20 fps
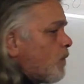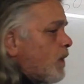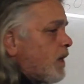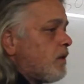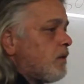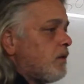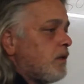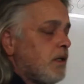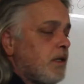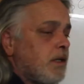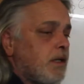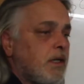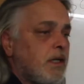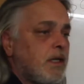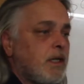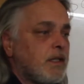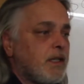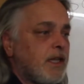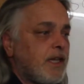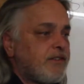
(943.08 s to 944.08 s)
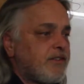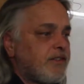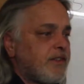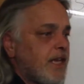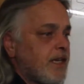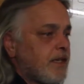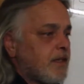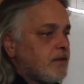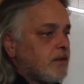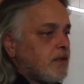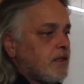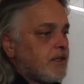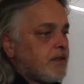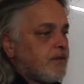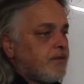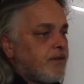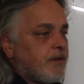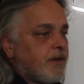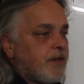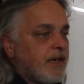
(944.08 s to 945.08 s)
well, let's take a look
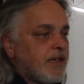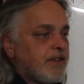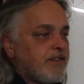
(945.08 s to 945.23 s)
for an